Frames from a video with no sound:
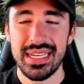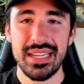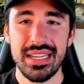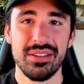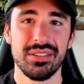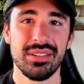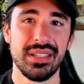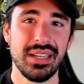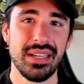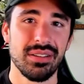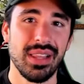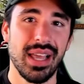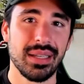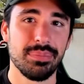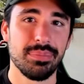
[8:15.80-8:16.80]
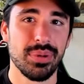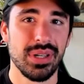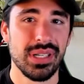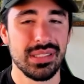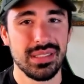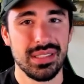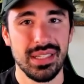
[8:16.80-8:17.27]
near near like
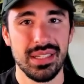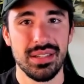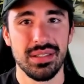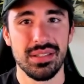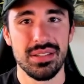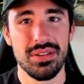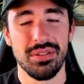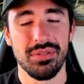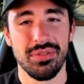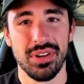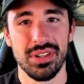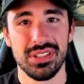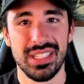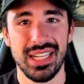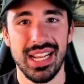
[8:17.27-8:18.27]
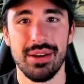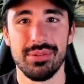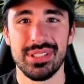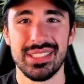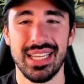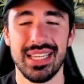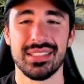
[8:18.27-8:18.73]
Princeton University, I
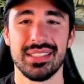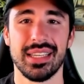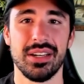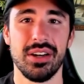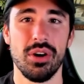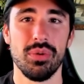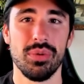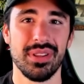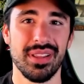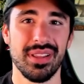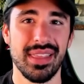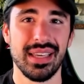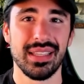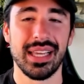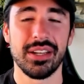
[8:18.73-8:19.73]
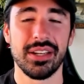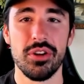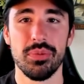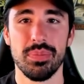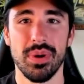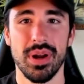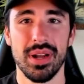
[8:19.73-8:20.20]
would say is like a noteworthy thing, like
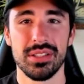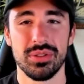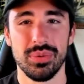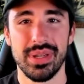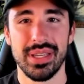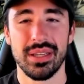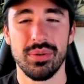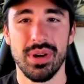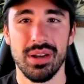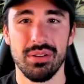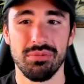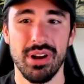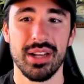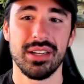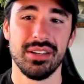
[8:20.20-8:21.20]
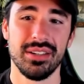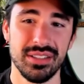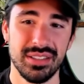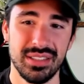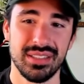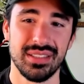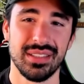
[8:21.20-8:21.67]
New Brunswick, uh, yeah.
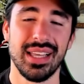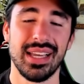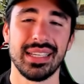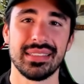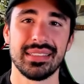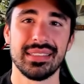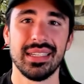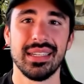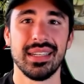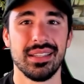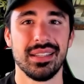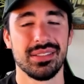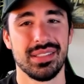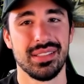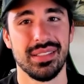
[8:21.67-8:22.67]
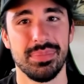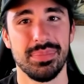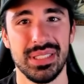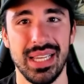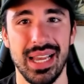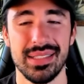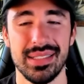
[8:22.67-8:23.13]
Rutgers. Like, th- there's
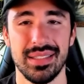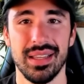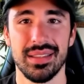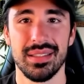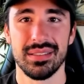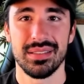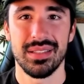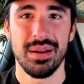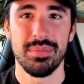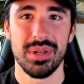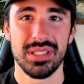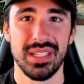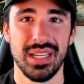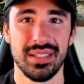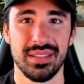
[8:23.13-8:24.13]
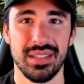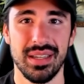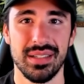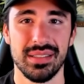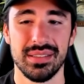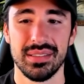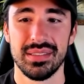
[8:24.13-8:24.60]
besides that, there's not much out there. Have